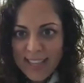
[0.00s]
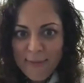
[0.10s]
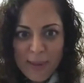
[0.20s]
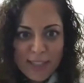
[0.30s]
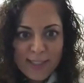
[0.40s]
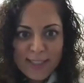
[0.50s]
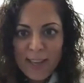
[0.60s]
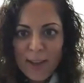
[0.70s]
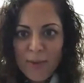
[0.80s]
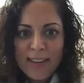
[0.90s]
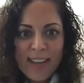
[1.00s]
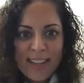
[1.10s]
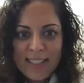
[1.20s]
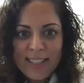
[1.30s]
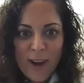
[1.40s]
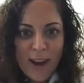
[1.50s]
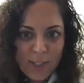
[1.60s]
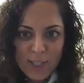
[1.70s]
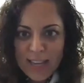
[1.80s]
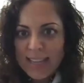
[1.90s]
I have patients that go on kind of these
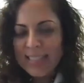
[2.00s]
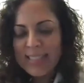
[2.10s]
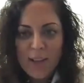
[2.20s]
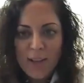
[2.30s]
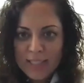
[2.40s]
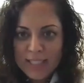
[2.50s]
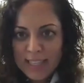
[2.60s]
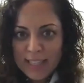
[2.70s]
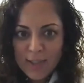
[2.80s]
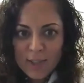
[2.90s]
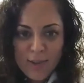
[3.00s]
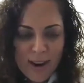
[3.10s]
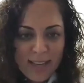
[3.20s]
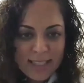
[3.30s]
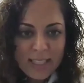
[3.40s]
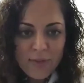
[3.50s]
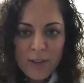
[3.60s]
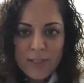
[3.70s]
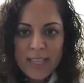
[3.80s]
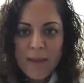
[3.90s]
crash diets and all of a sudden their psoriasis
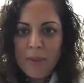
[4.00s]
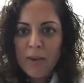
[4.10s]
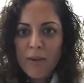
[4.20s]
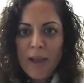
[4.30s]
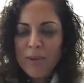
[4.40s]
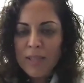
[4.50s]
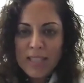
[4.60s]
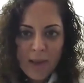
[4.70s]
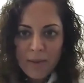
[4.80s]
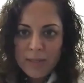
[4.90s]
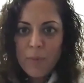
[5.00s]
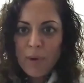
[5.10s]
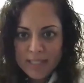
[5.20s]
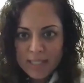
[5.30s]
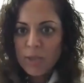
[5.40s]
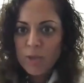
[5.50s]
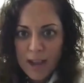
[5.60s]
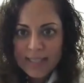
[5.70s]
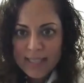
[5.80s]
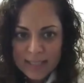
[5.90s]
flares up. But, I always point to
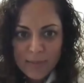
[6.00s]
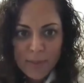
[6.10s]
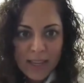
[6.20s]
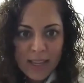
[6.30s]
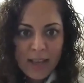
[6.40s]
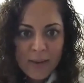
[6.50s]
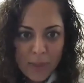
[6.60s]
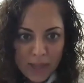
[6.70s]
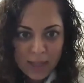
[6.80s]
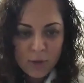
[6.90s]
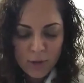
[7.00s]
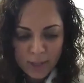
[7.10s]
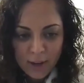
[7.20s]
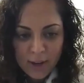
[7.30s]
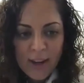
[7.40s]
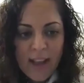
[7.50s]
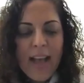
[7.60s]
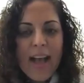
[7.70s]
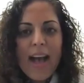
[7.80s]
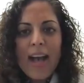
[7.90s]
stress as being a trigger.
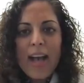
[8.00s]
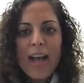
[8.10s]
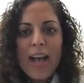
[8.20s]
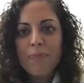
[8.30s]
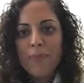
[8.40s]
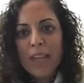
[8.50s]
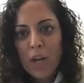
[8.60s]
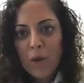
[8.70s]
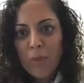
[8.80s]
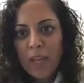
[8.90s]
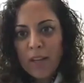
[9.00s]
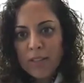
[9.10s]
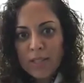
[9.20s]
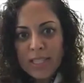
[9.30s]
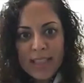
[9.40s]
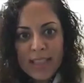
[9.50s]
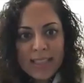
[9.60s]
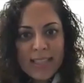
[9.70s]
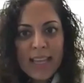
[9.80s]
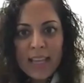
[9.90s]
We also see
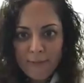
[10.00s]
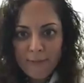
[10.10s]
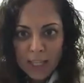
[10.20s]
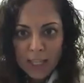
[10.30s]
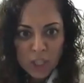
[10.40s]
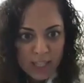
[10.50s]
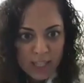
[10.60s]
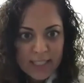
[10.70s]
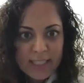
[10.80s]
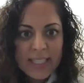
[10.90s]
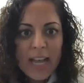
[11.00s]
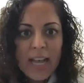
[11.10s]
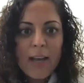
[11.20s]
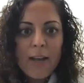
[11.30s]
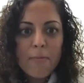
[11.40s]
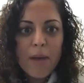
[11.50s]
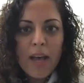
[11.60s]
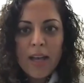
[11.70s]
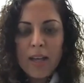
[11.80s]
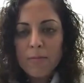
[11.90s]
things like infections,
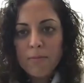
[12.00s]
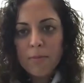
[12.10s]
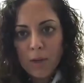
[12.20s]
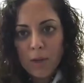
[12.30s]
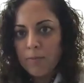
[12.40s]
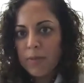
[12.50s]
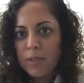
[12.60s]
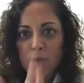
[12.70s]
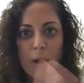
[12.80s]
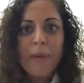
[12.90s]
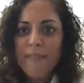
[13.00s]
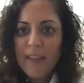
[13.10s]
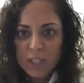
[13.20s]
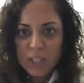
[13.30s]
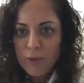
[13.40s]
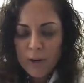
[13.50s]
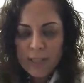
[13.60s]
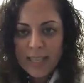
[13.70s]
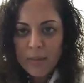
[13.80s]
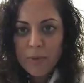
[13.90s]
strep infections, for
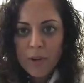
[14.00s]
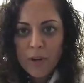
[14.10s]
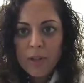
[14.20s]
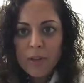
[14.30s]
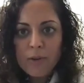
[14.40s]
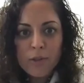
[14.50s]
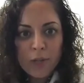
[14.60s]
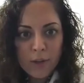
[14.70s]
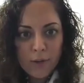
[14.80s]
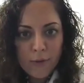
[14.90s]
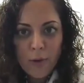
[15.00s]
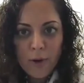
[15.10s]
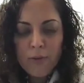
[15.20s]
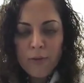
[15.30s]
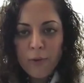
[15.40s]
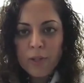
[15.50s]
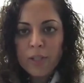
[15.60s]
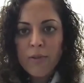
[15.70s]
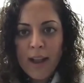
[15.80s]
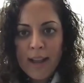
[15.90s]
example, are a huge trigger for
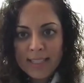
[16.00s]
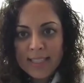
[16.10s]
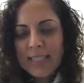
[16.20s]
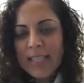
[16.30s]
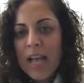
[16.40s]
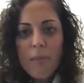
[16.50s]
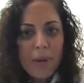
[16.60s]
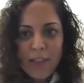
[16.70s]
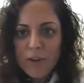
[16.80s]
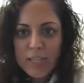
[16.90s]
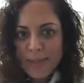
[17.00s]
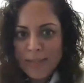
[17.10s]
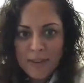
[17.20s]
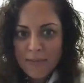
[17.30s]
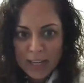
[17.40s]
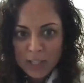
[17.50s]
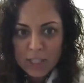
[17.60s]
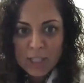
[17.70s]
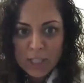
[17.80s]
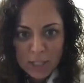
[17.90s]
psoriasis, but other types of
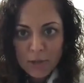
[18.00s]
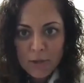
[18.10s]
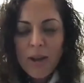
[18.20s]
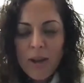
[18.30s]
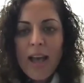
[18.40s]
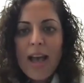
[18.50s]
infections too.